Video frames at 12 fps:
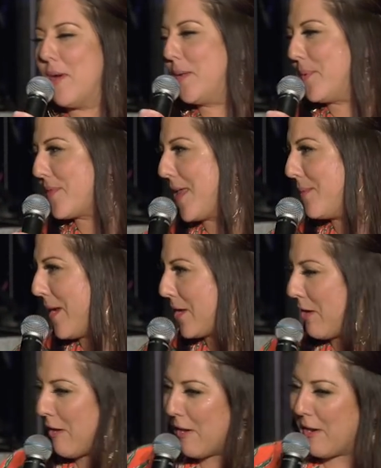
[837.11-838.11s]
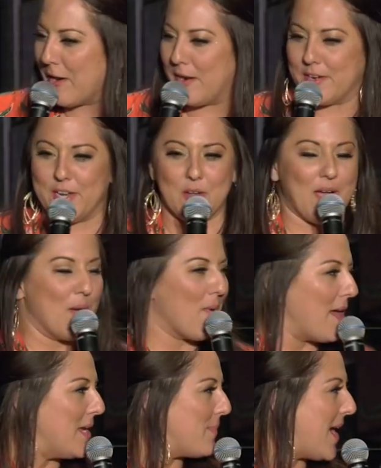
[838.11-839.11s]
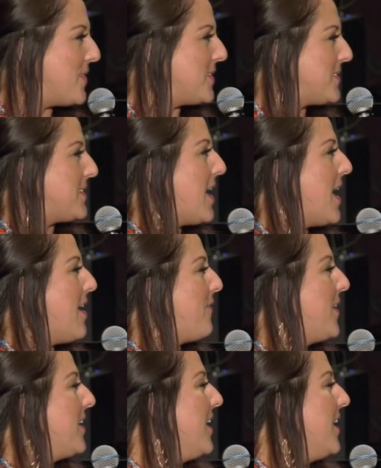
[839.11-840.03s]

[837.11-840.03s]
I want to put that in my cart. You know, I want to buy this stuff.